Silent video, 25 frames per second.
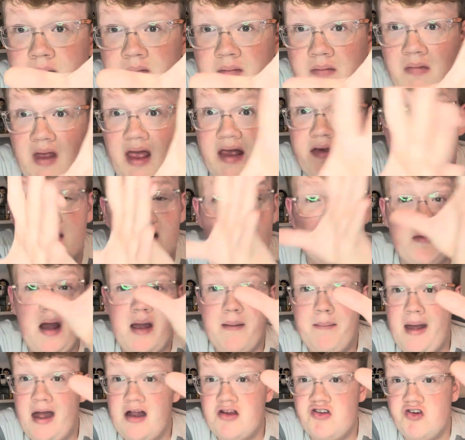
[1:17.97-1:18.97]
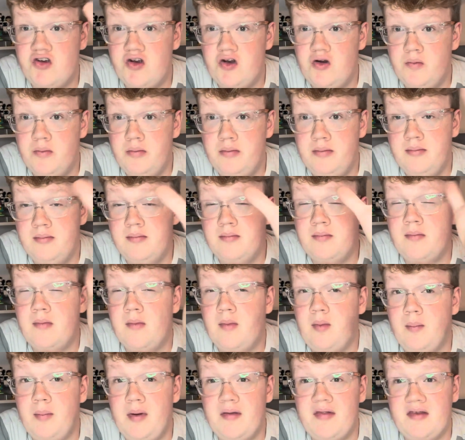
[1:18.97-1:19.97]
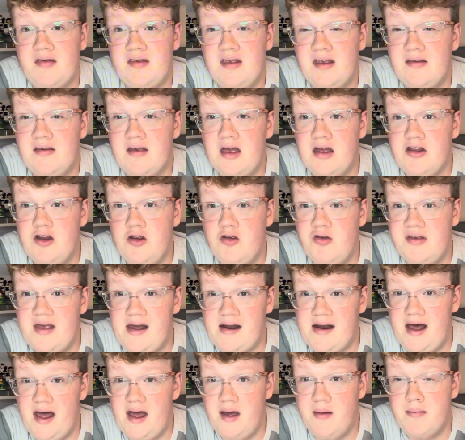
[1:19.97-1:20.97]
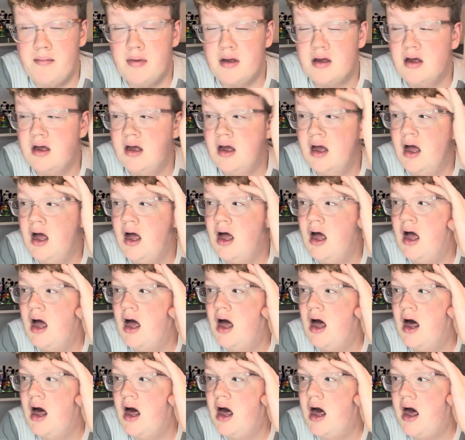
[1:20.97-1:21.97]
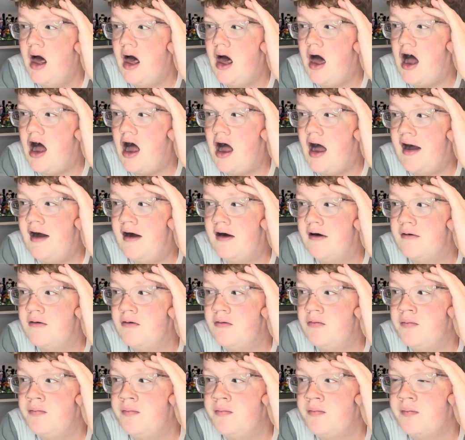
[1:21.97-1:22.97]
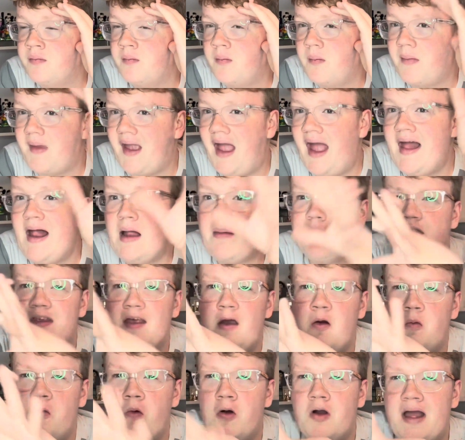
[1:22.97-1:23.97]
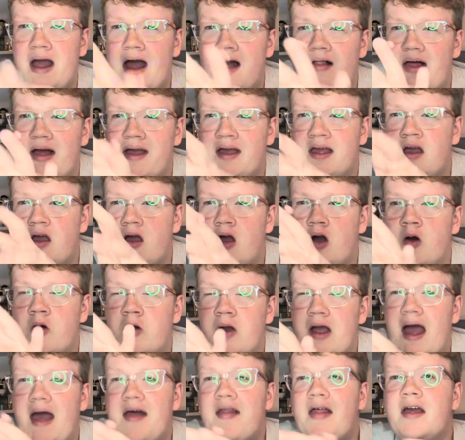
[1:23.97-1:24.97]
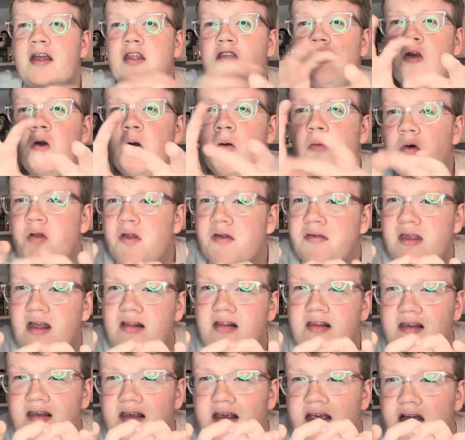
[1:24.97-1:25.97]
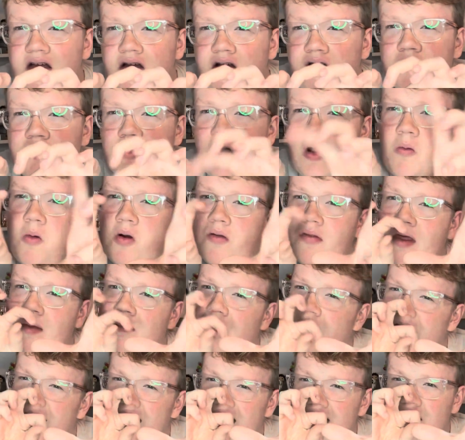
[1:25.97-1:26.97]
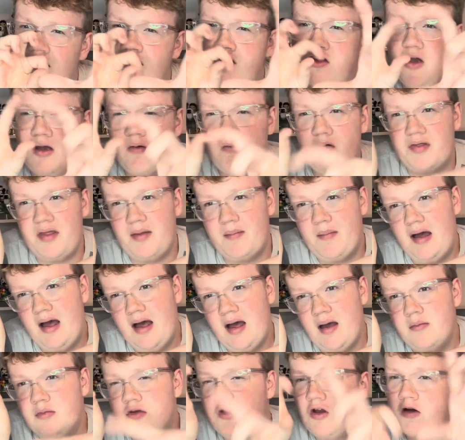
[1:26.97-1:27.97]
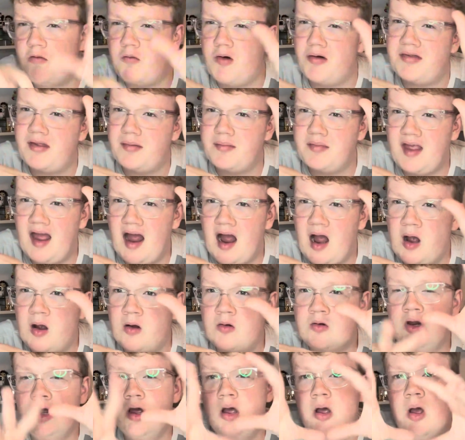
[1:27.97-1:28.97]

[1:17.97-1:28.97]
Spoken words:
It's still in my bedroom, but this is a new setup. And I'm still working on like, okay, like do I want the sets here? Do I want them there? Do I want them up? Do I want them down?